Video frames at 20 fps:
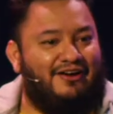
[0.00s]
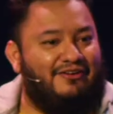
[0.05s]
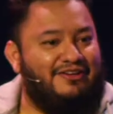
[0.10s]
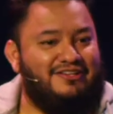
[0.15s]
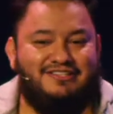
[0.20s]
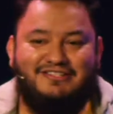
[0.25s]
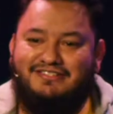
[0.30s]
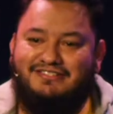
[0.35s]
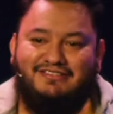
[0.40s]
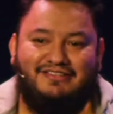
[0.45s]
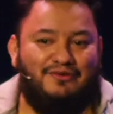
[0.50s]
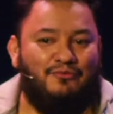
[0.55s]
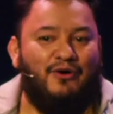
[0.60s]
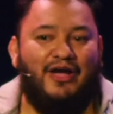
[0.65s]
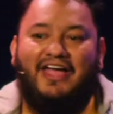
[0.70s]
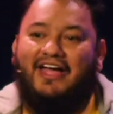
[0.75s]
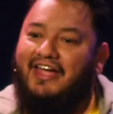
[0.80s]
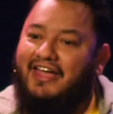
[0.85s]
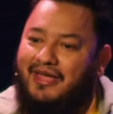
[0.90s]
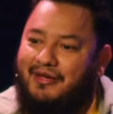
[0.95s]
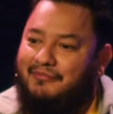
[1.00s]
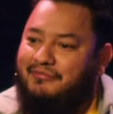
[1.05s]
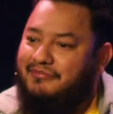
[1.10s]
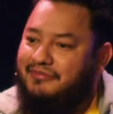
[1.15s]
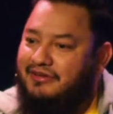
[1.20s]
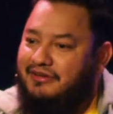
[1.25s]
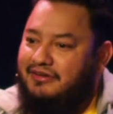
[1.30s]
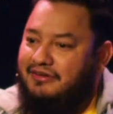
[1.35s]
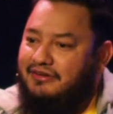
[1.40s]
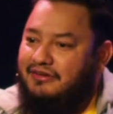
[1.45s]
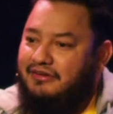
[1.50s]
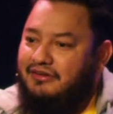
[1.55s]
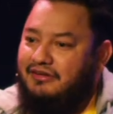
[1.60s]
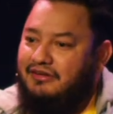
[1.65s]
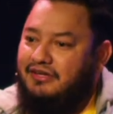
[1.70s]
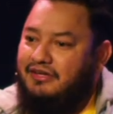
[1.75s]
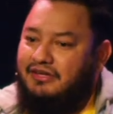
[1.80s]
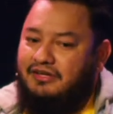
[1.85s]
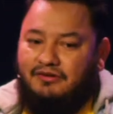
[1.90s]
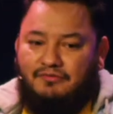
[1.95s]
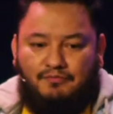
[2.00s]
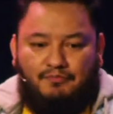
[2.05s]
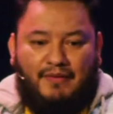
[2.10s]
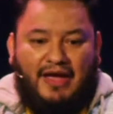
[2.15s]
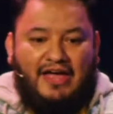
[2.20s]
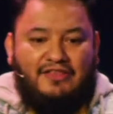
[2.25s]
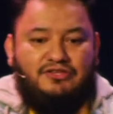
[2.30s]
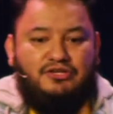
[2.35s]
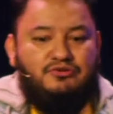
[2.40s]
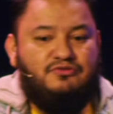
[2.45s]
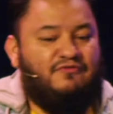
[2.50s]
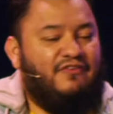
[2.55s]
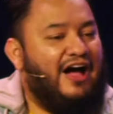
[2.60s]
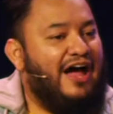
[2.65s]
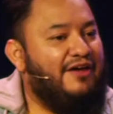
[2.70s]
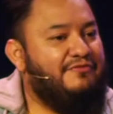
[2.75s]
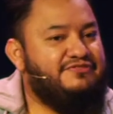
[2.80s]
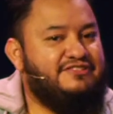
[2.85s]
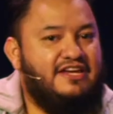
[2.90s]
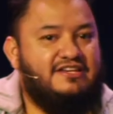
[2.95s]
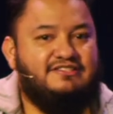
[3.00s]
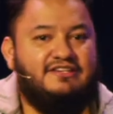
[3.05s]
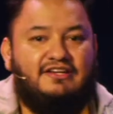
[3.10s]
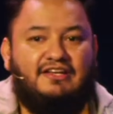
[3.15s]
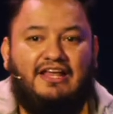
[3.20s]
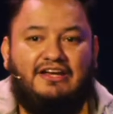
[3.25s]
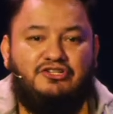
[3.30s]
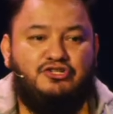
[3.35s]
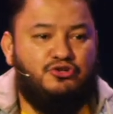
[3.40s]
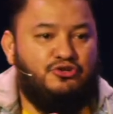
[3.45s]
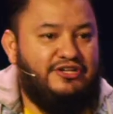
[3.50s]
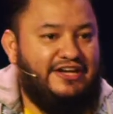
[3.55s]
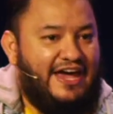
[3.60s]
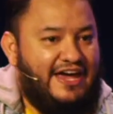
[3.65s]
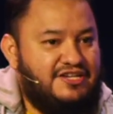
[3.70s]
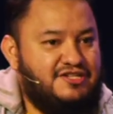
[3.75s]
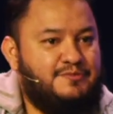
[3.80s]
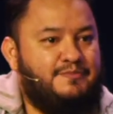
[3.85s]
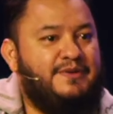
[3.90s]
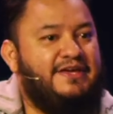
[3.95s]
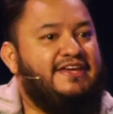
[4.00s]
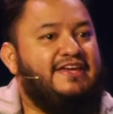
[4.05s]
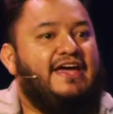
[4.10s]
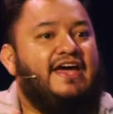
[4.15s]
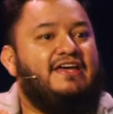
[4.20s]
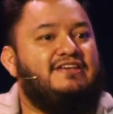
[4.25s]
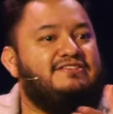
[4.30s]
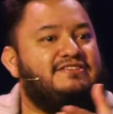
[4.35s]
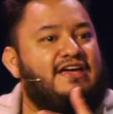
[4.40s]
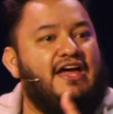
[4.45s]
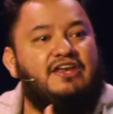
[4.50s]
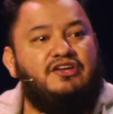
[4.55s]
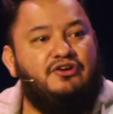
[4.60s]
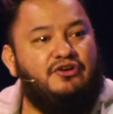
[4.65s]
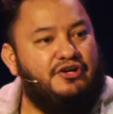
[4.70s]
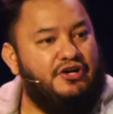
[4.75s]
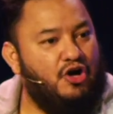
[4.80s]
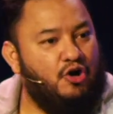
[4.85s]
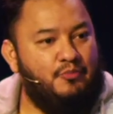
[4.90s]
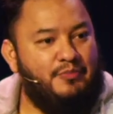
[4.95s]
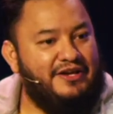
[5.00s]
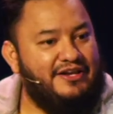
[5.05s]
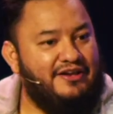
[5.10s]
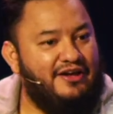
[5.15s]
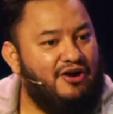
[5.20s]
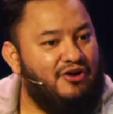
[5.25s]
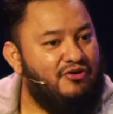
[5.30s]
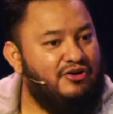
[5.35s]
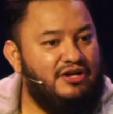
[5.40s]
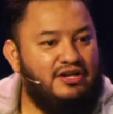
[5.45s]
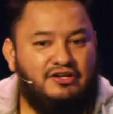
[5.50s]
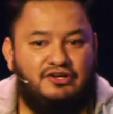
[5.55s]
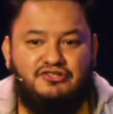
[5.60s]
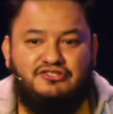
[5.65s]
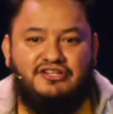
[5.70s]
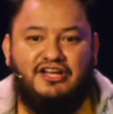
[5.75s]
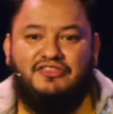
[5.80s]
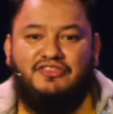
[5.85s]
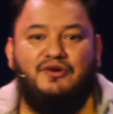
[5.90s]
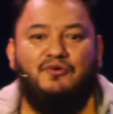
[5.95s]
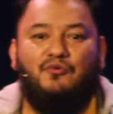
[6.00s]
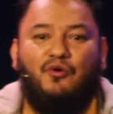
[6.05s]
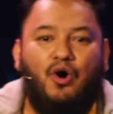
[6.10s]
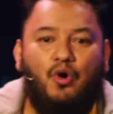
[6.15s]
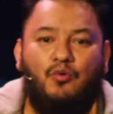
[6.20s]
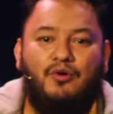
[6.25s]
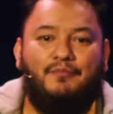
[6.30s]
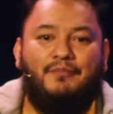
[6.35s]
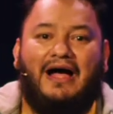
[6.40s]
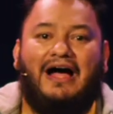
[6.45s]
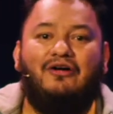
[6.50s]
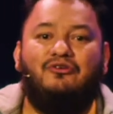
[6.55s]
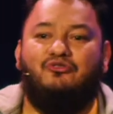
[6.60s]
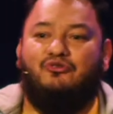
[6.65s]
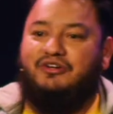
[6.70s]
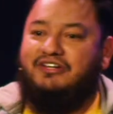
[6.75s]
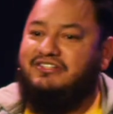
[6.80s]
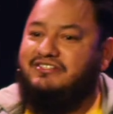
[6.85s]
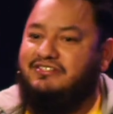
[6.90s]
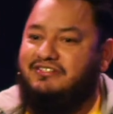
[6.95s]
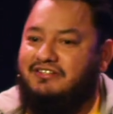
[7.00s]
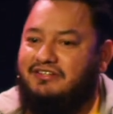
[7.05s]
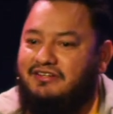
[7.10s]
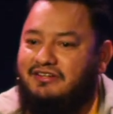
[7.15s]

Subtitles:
It's just the way I am. Matthew 5 says it. Let your yes be yes and your no be no. There's nothing wrong with boundaries.